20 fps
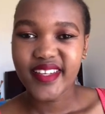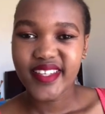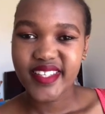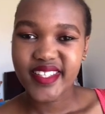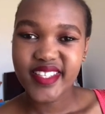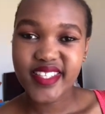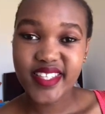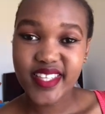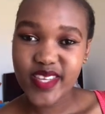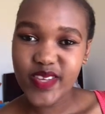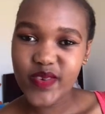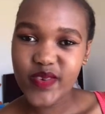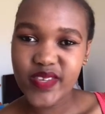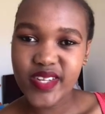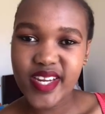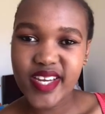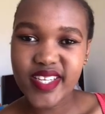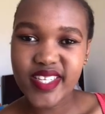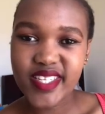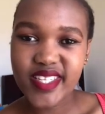see you
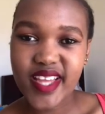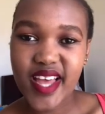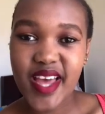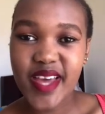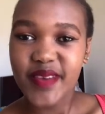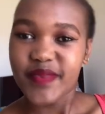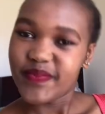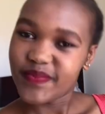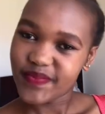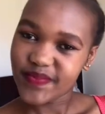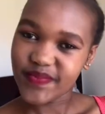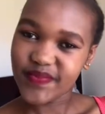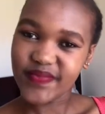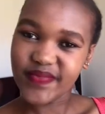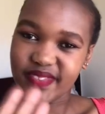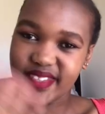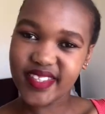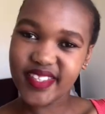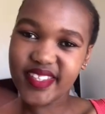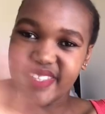next time
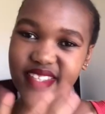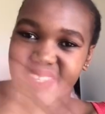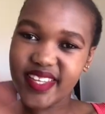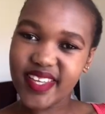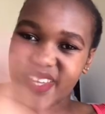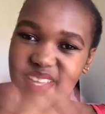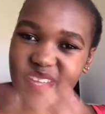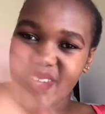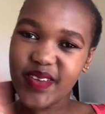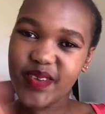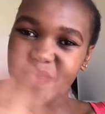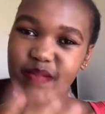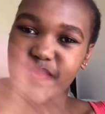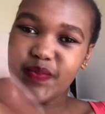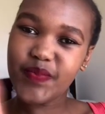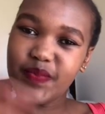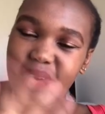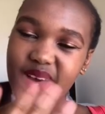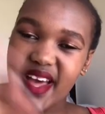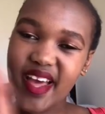
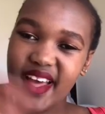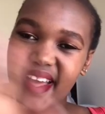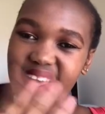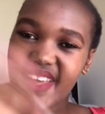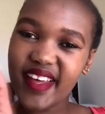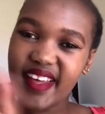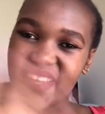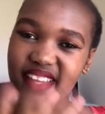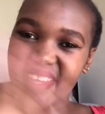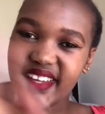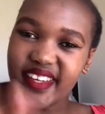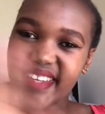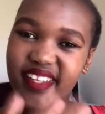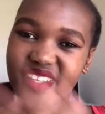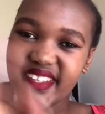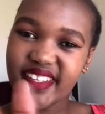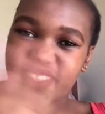Bye.